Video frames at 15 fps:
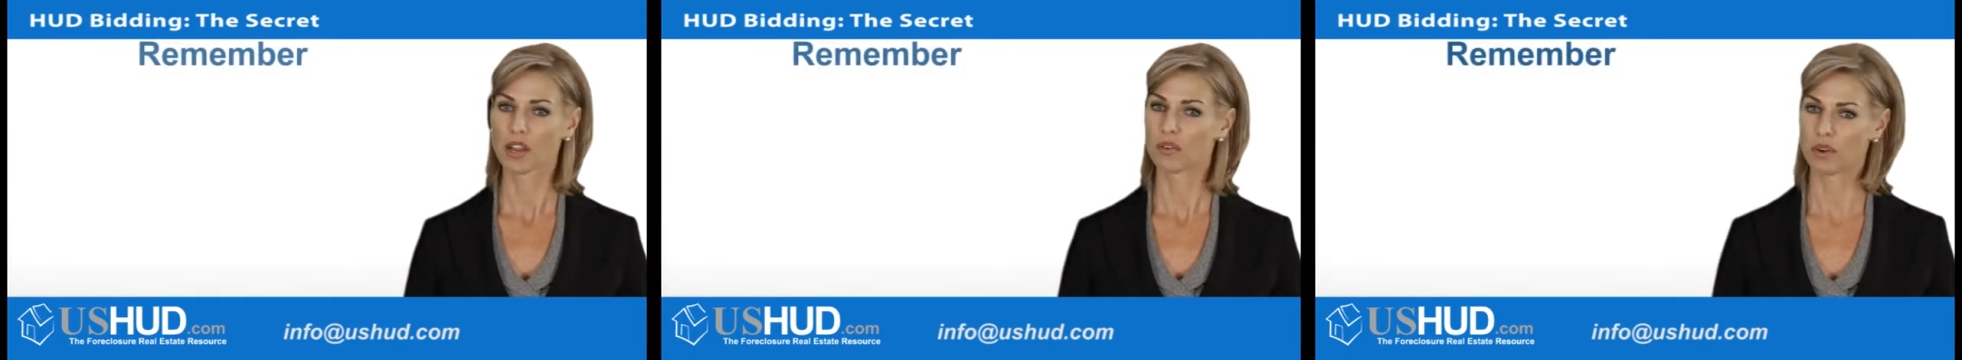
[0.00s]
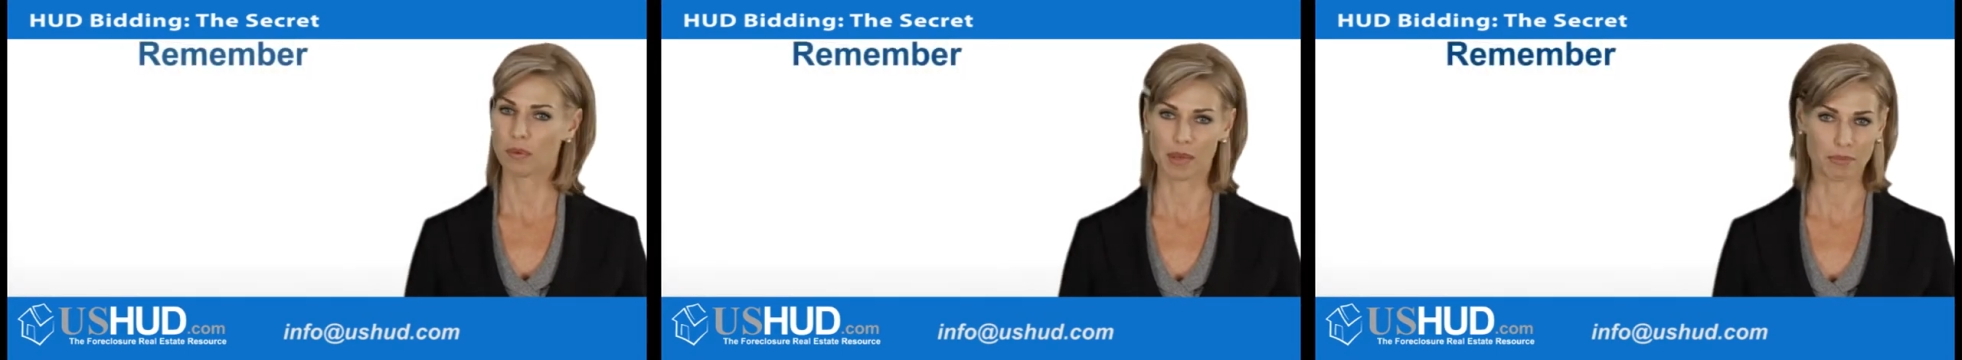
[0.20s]

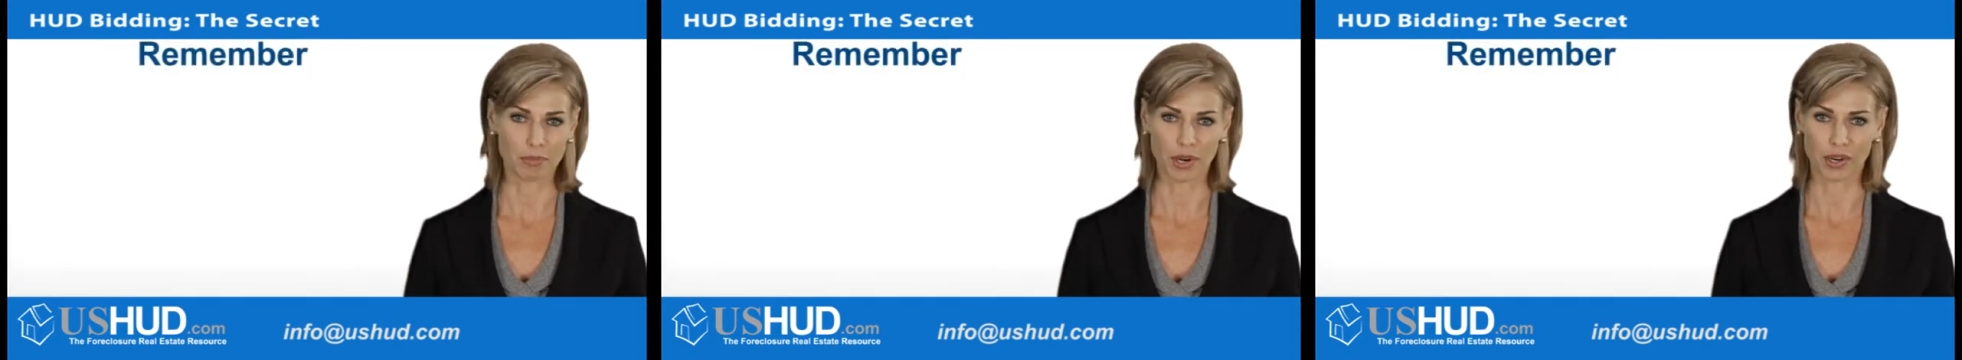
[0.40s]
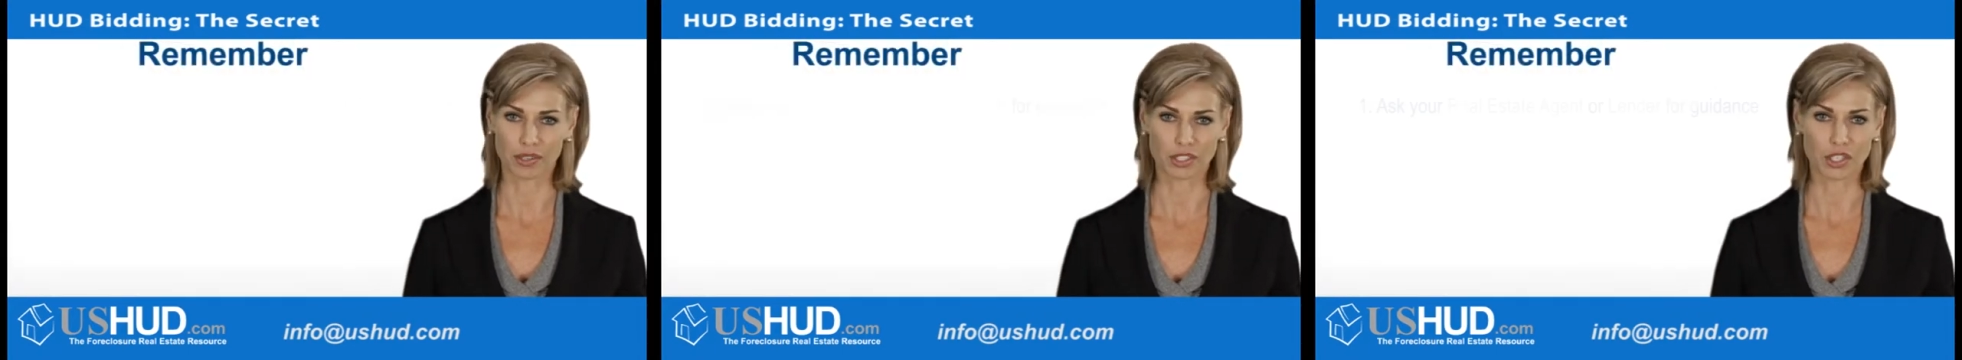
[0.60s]

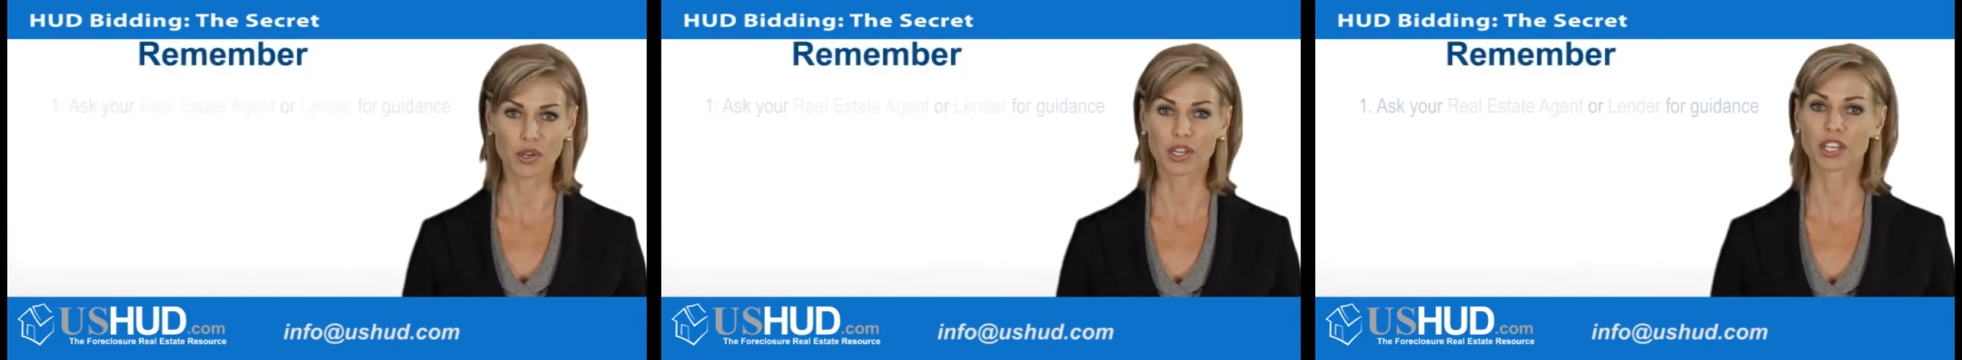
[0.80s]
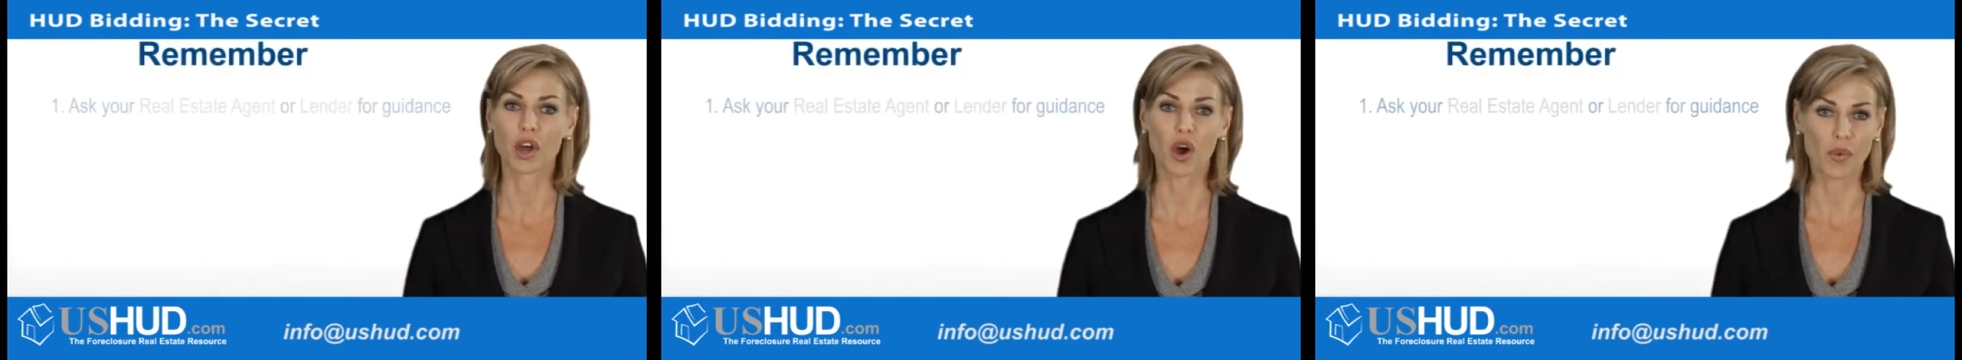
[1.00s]
Remember, you
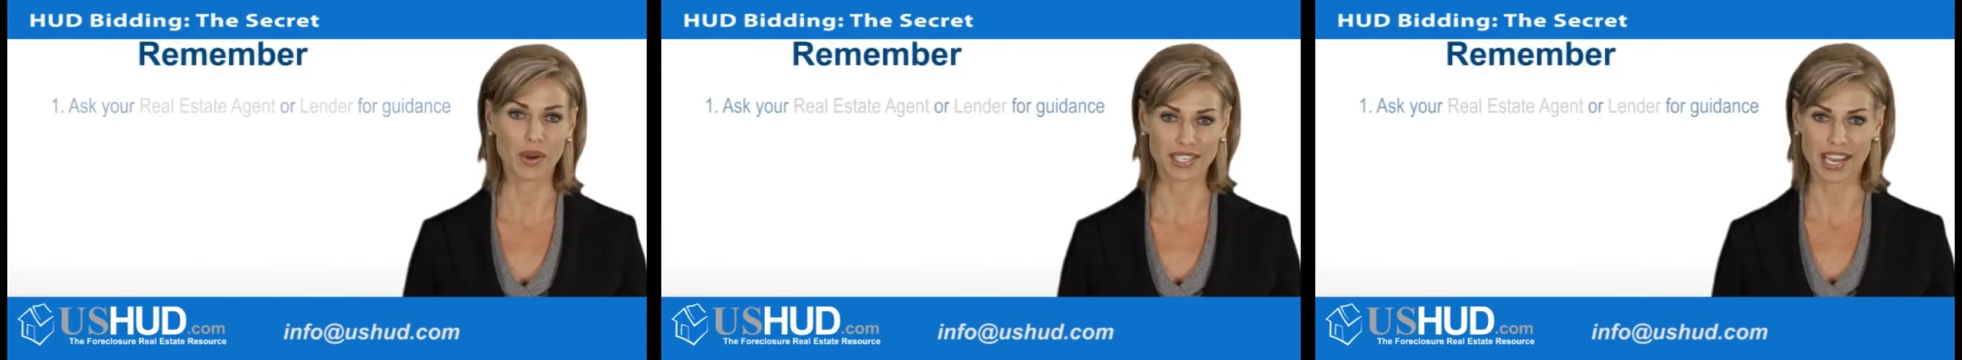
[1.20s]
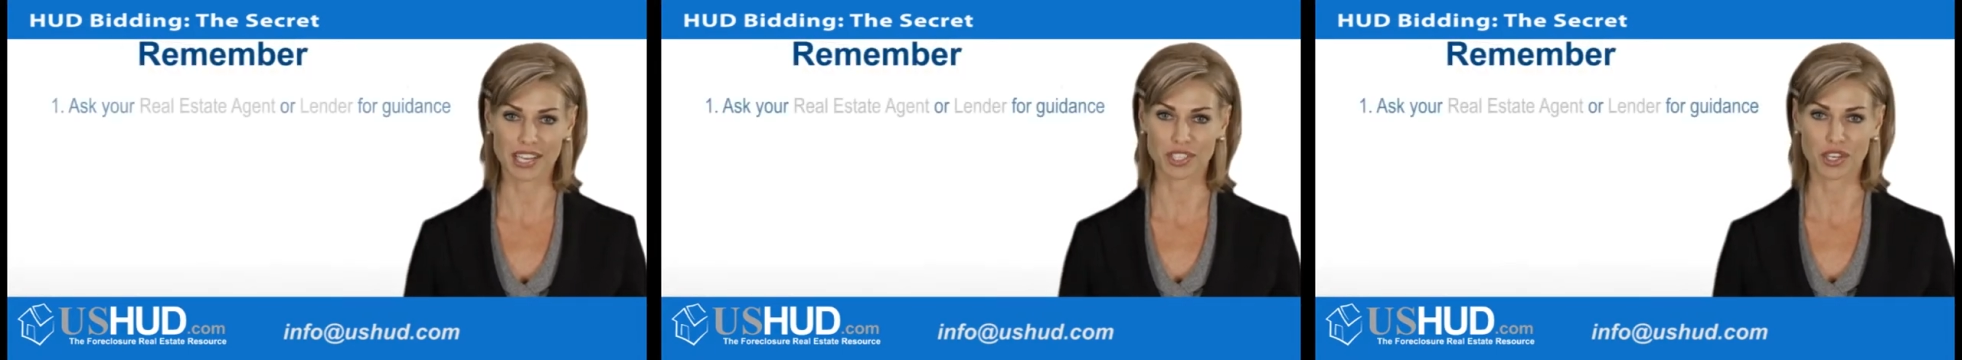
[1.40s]
can
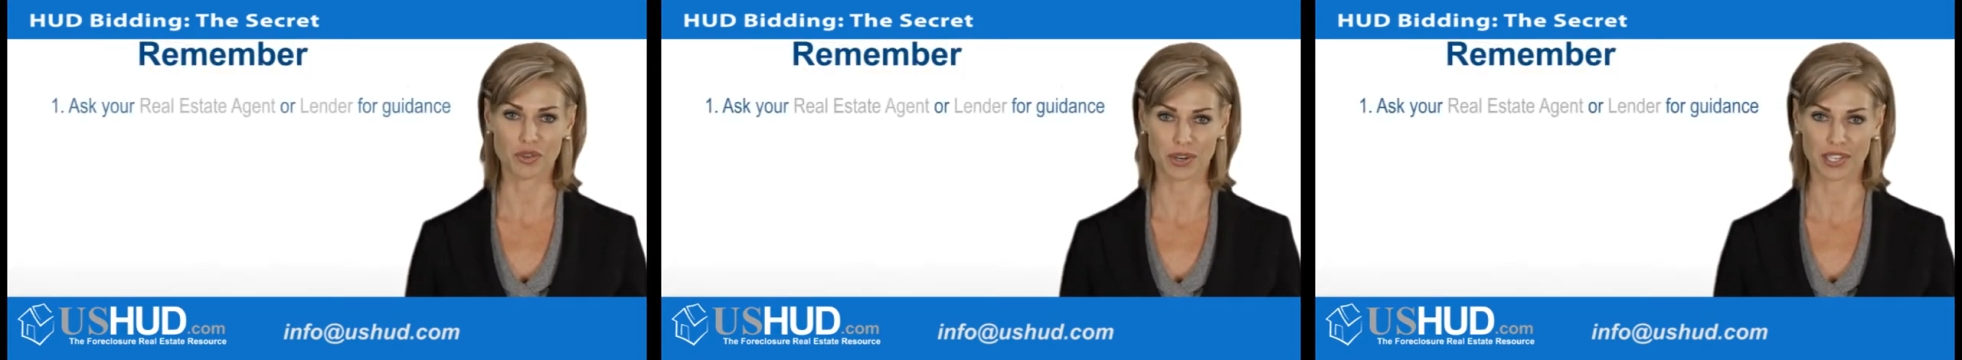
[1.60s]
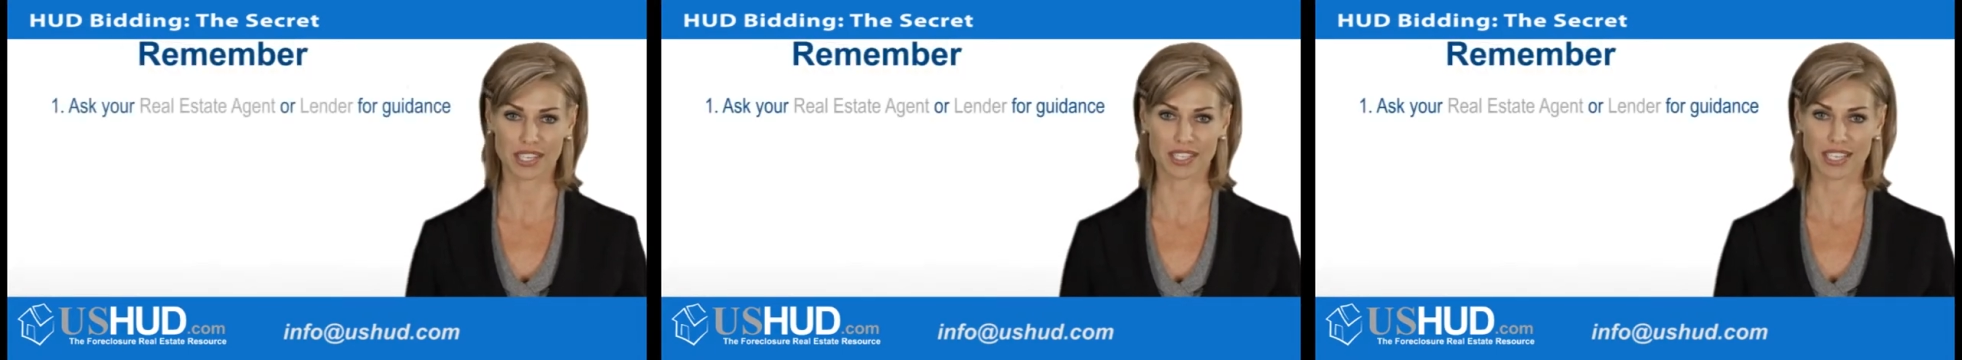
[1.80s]
always ask your
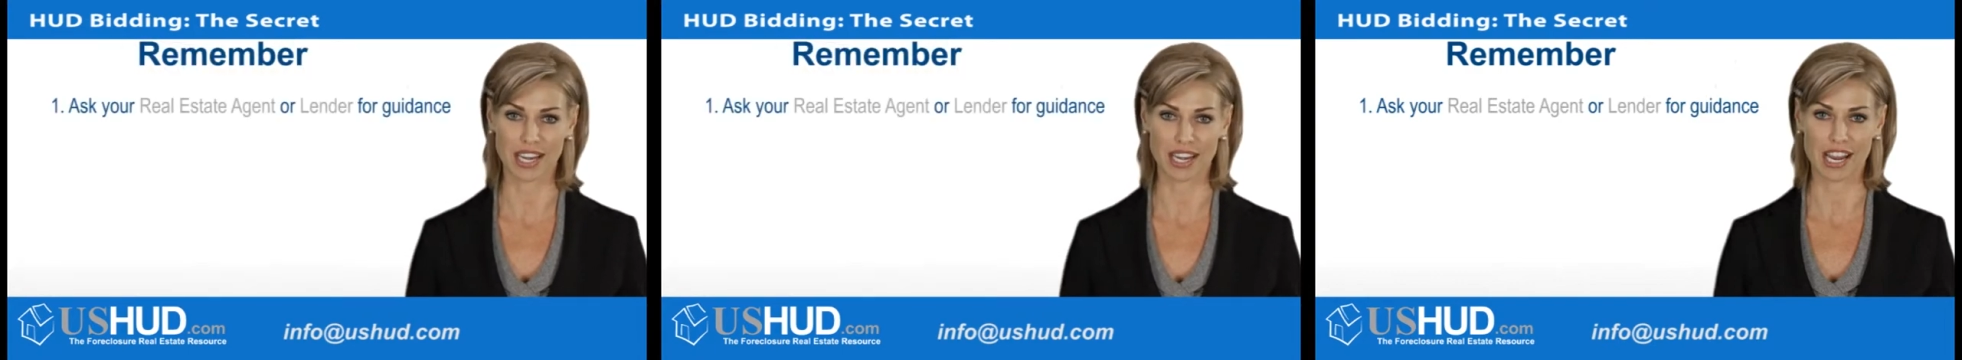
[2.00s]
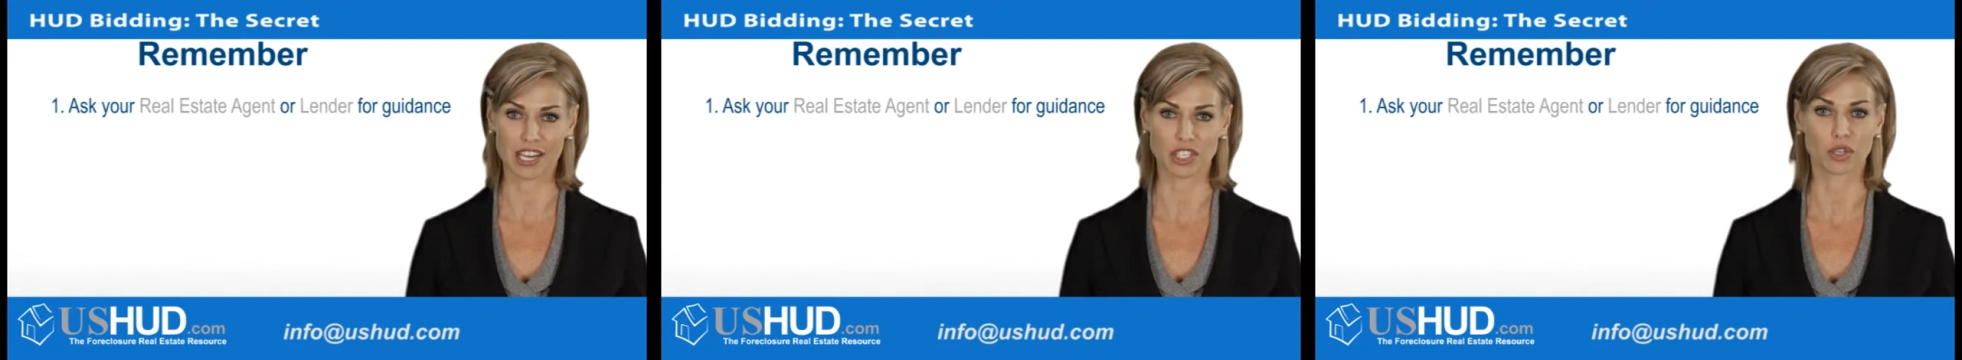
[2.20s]
real
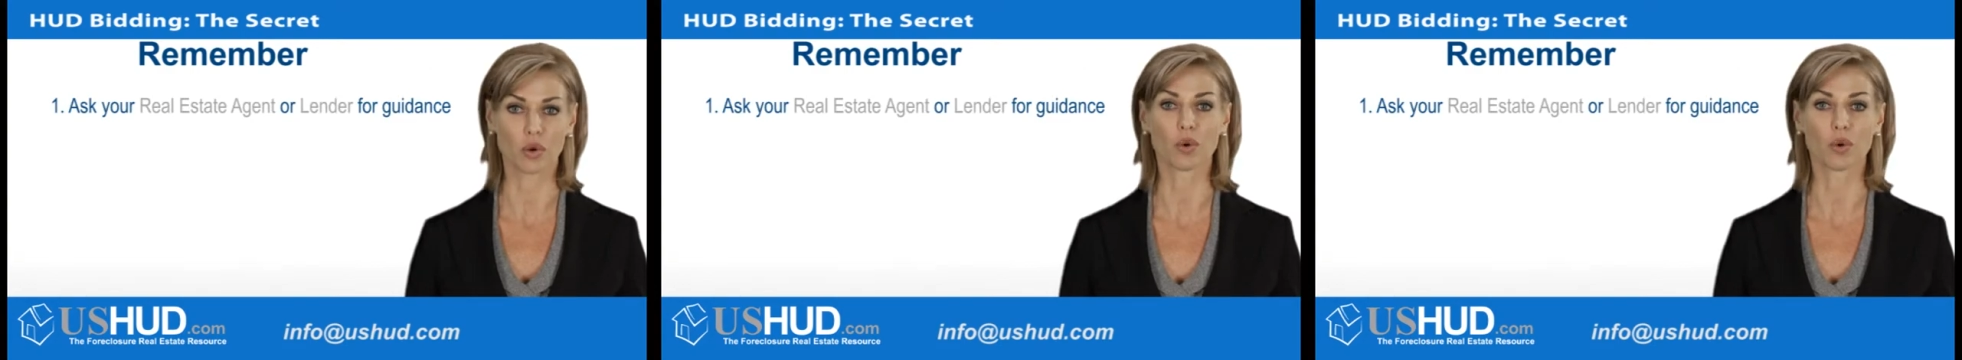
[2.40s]
estate agent